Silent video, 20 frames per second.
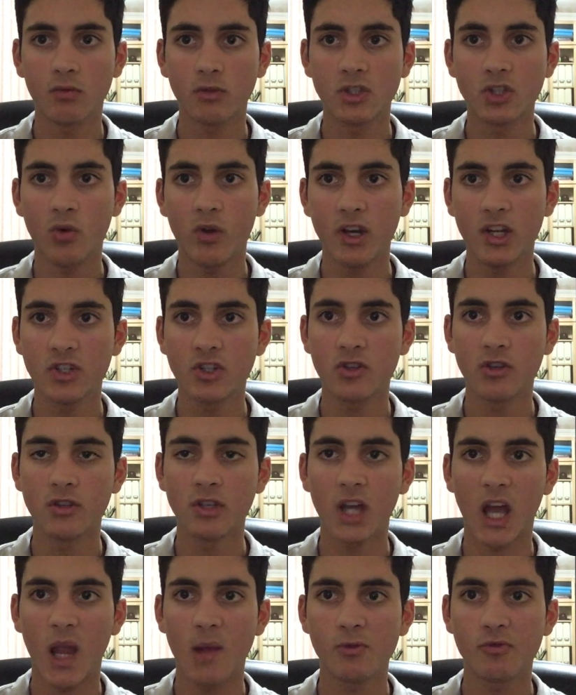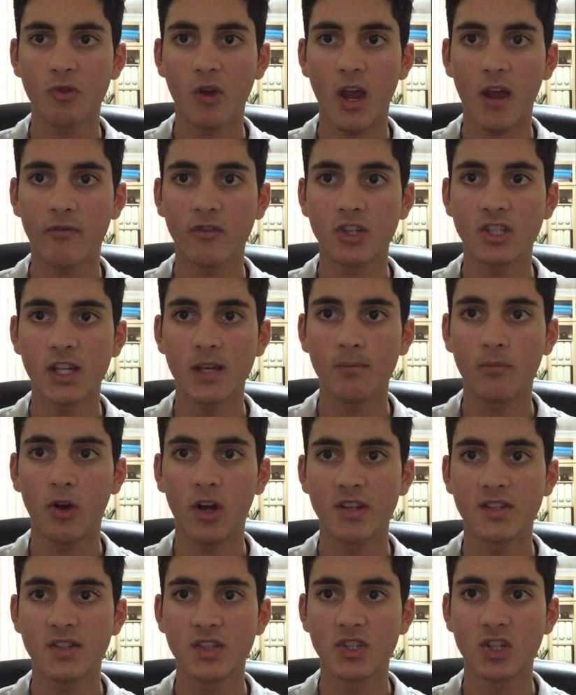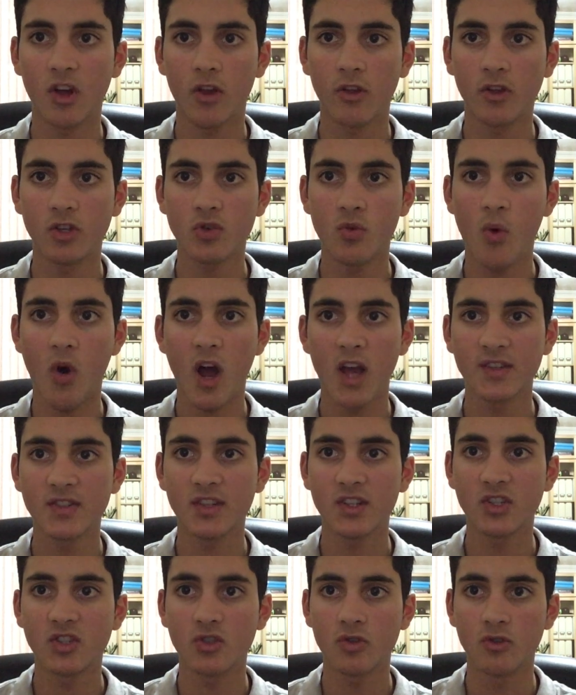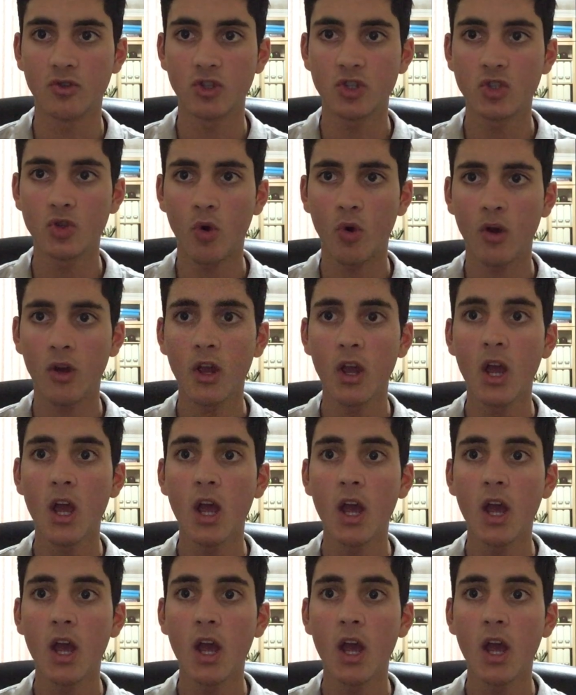With 22 games where every team plays each other twice is too short.